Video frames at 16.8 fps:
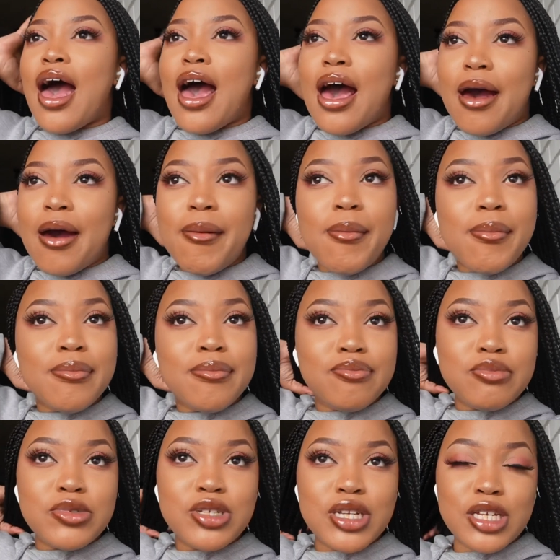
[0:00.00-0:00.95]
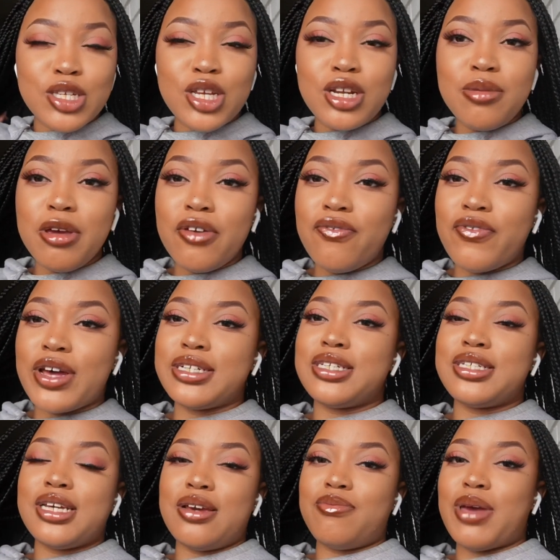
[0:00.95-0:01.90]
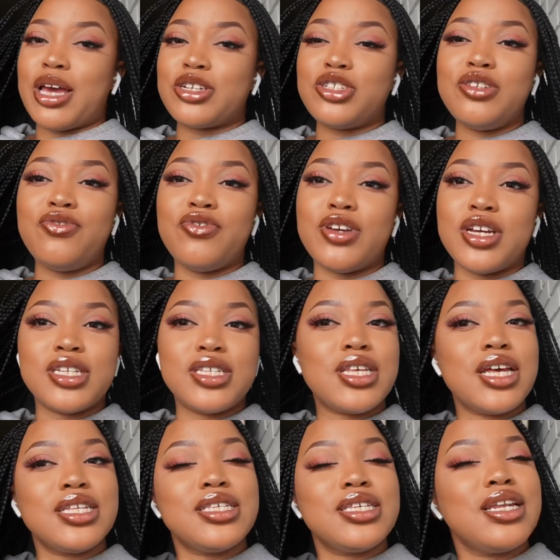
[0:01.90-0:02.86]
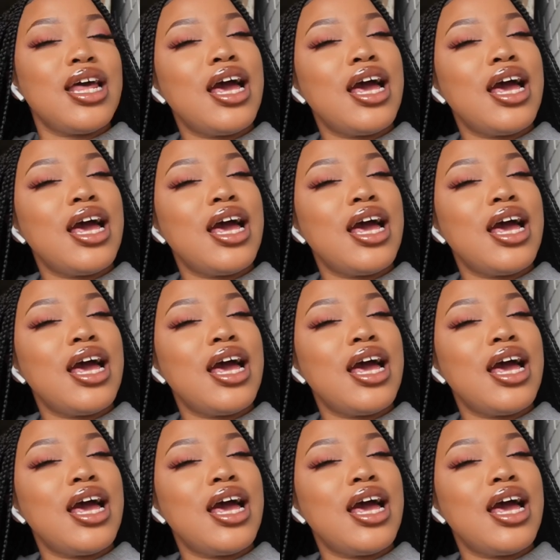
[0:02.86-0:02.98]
Today's gonna be a fun day. I'm actually very excited.